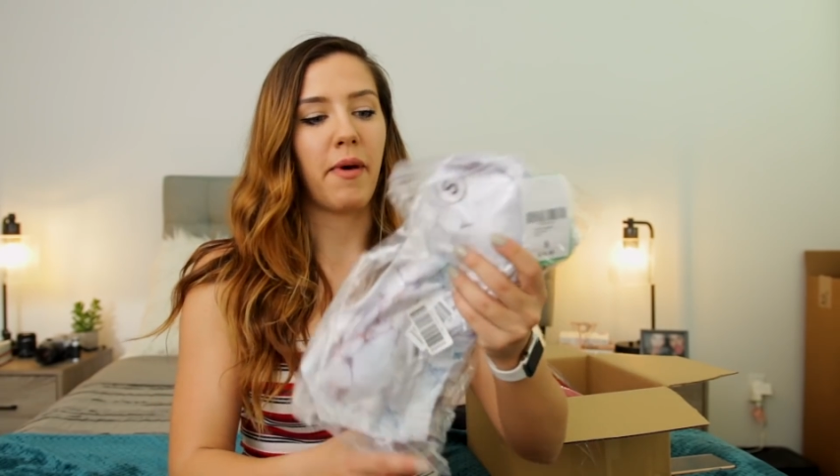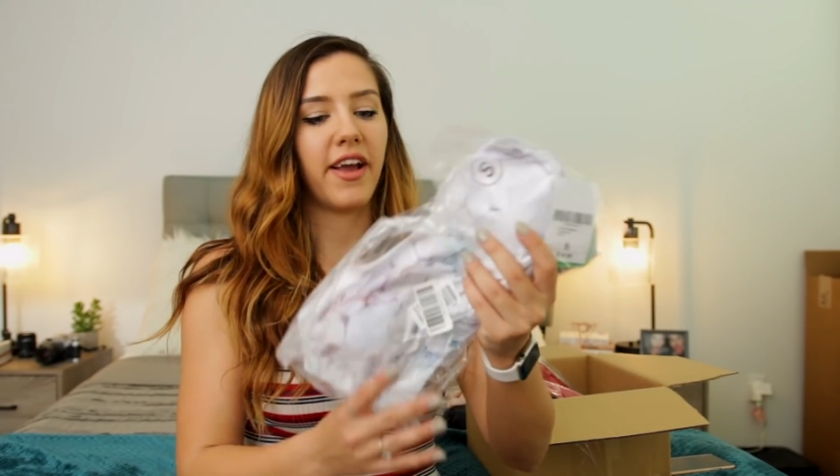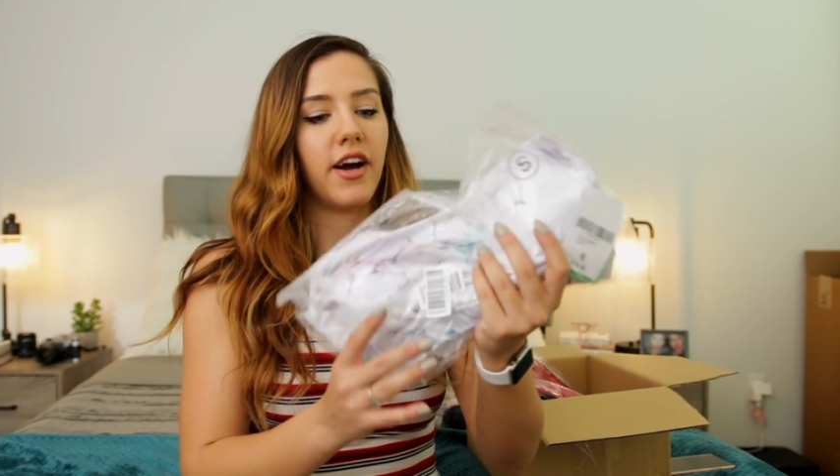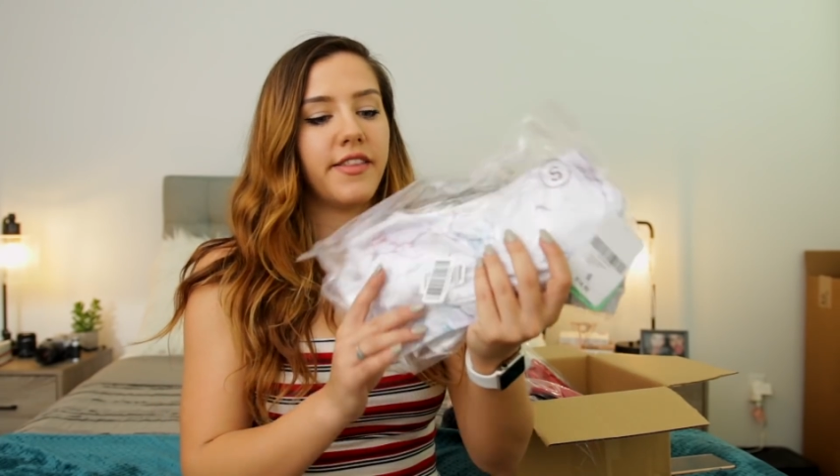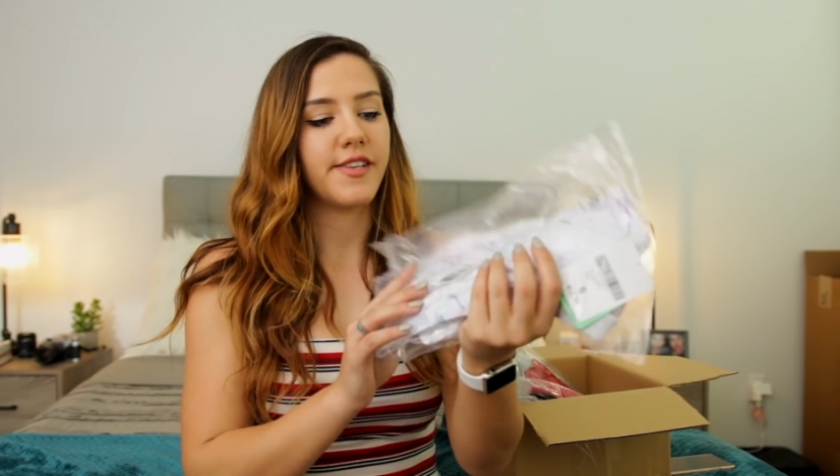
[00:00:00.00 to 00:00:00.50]
I
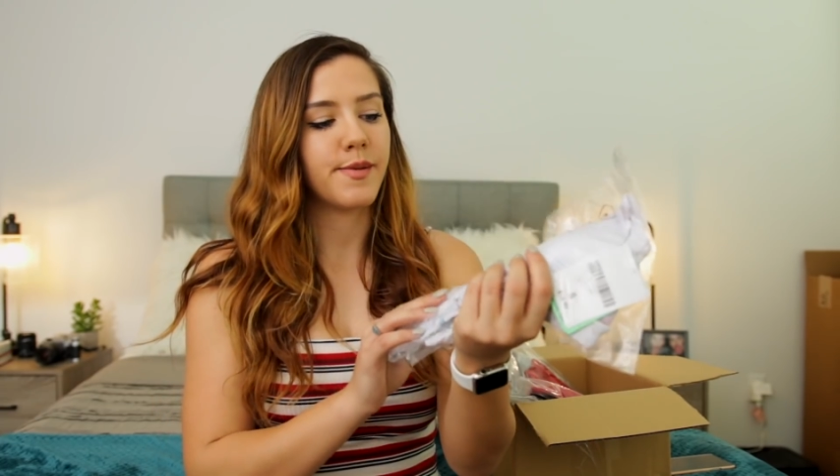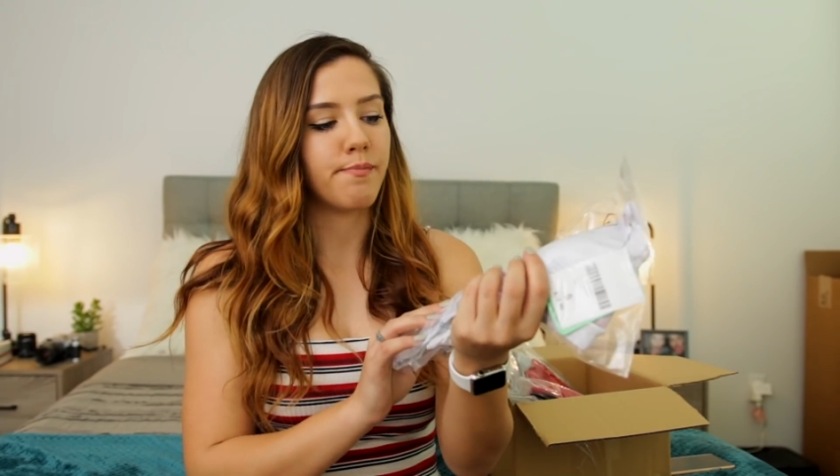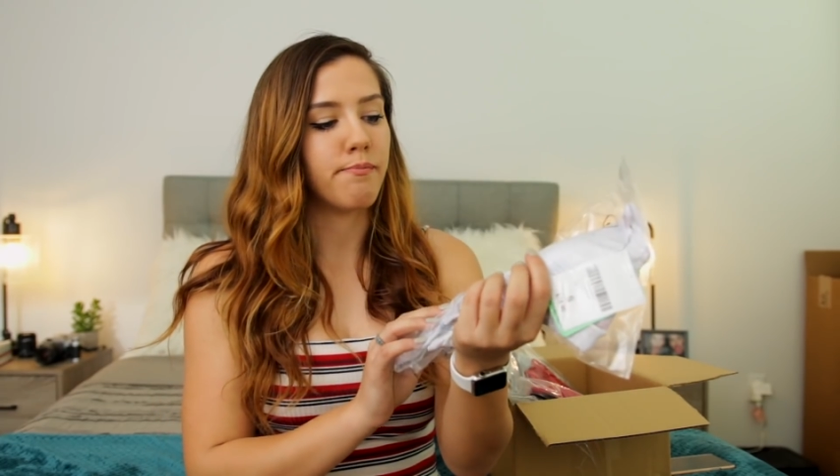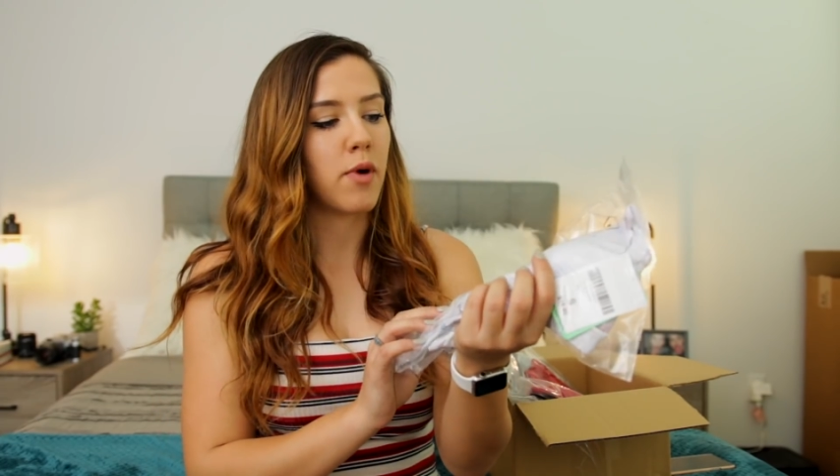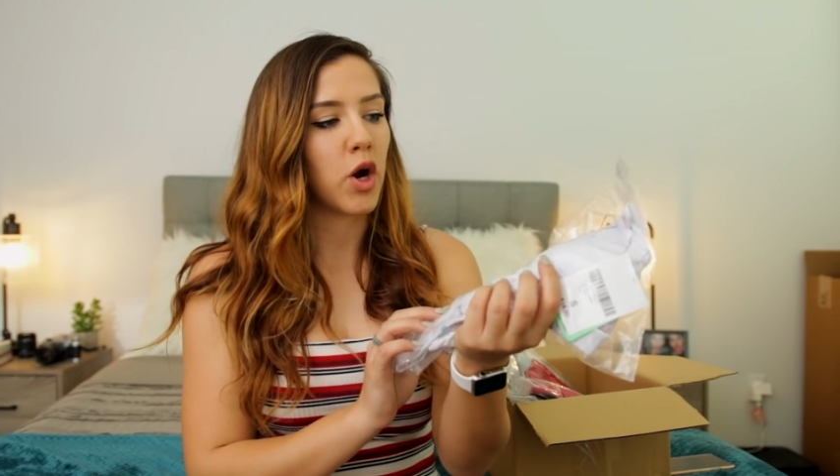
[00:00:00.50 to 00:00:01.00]
got this
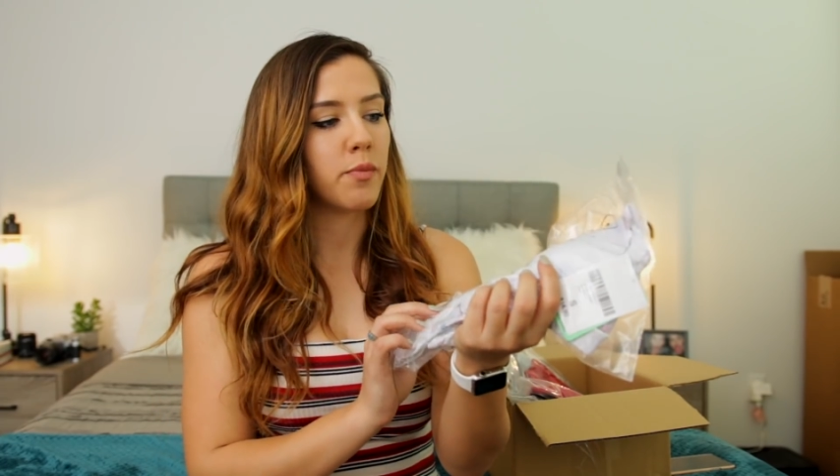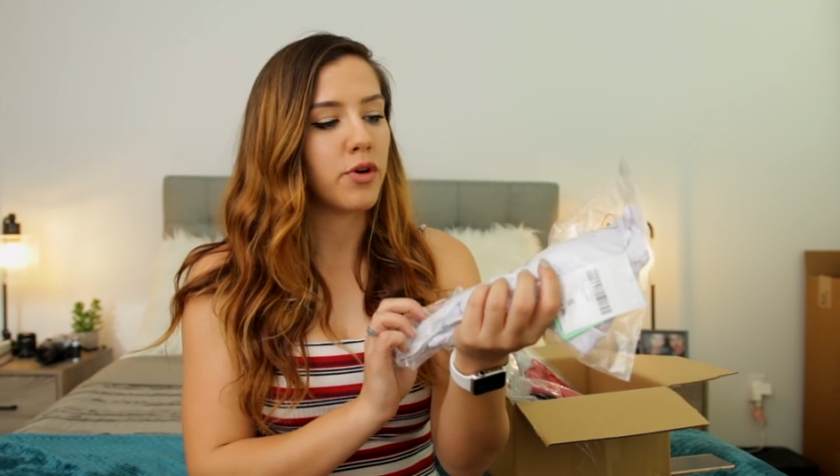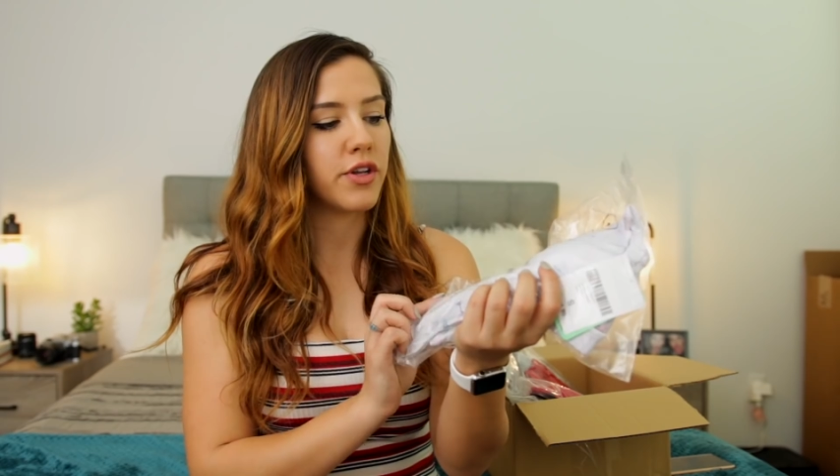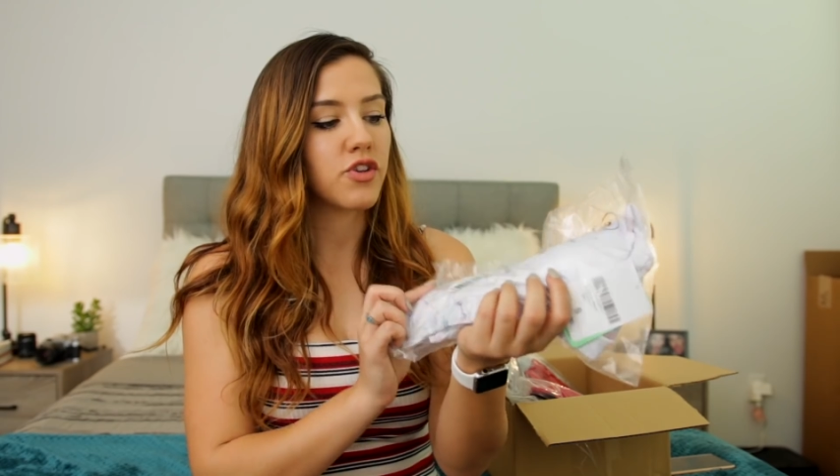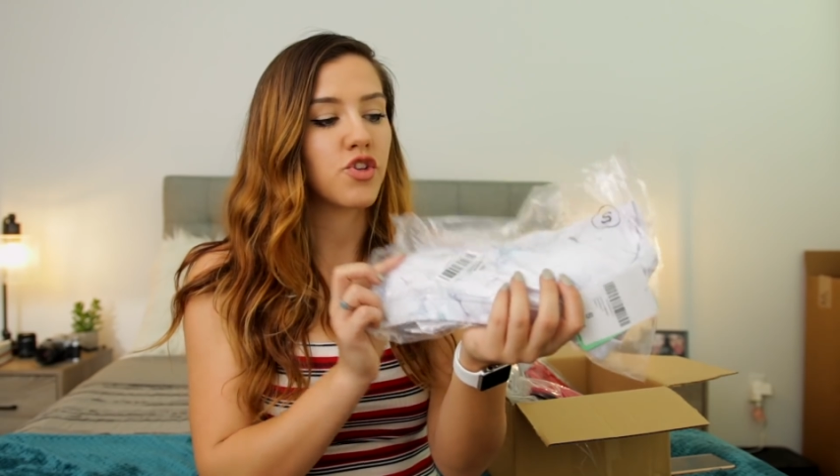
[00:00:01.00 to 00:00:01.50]

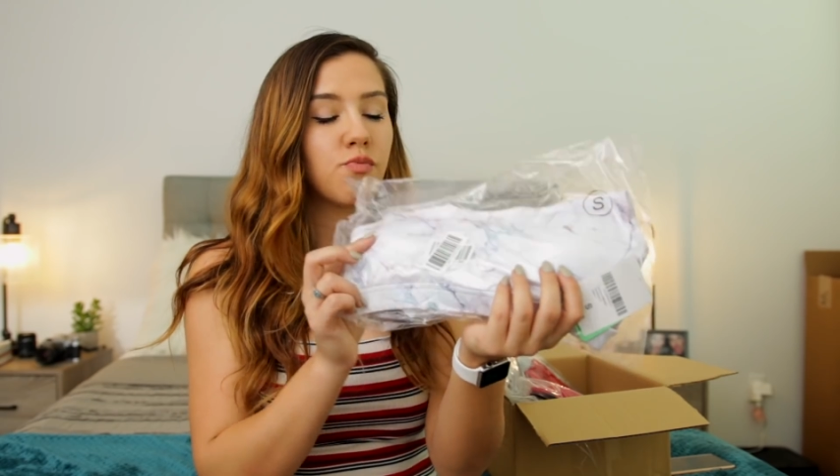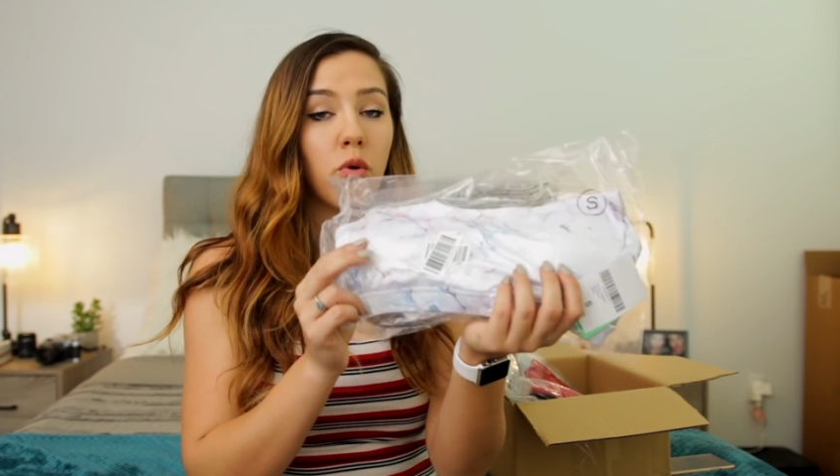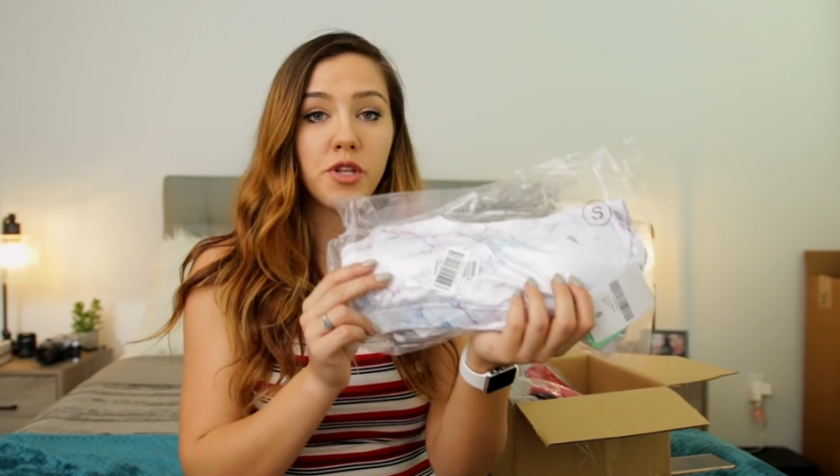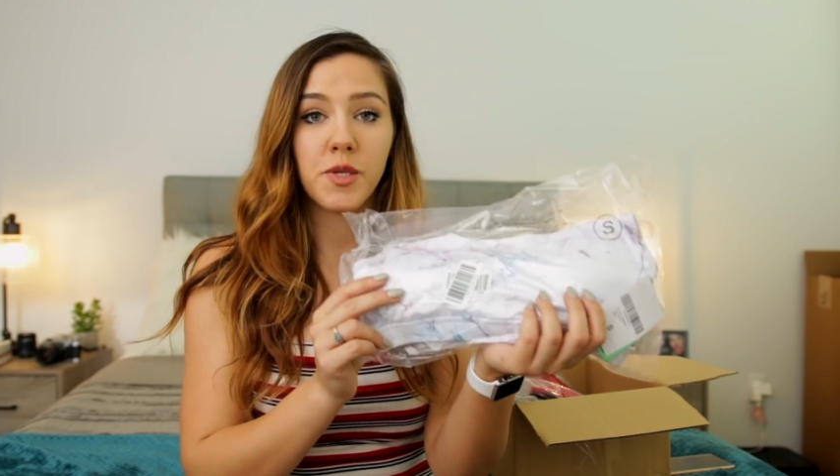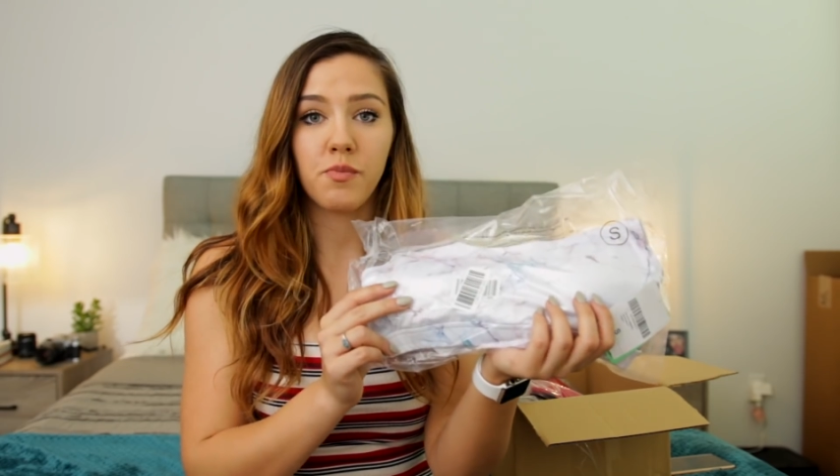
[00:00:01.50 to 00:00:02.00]
marble
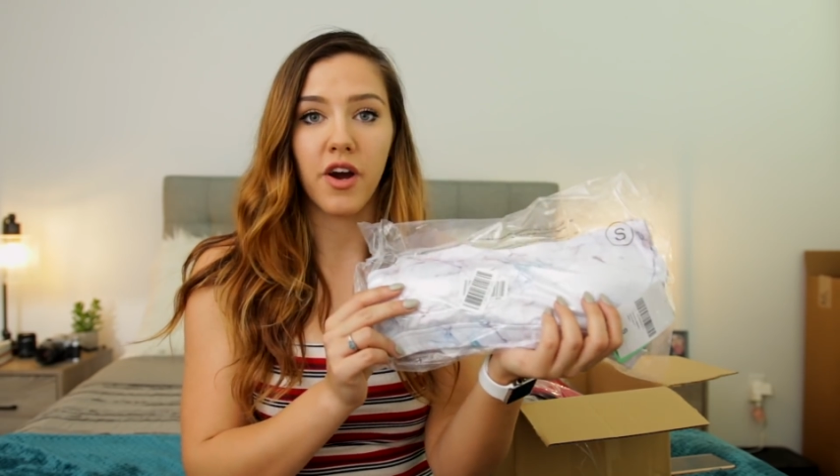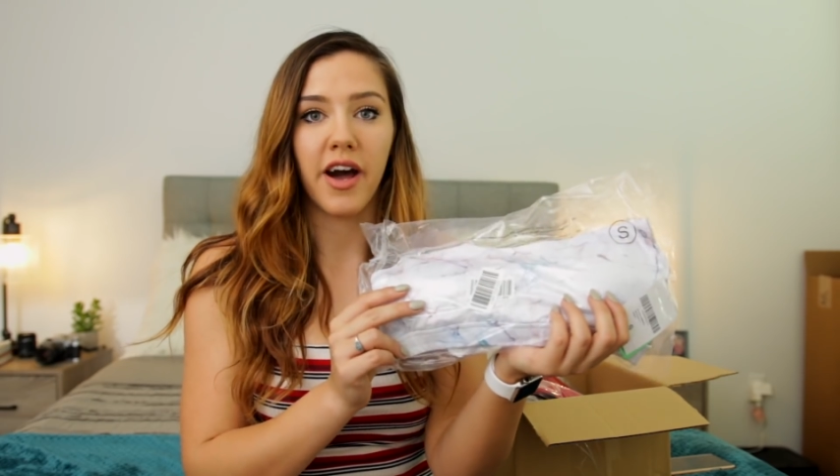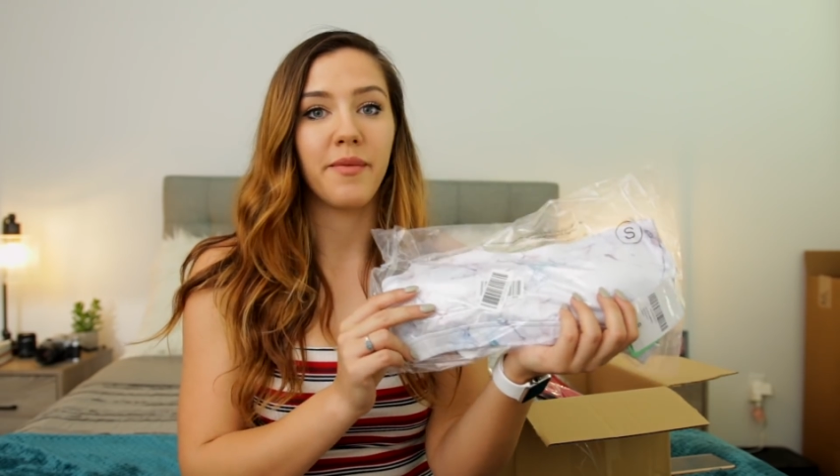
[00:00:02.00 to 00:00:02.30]
sports bra.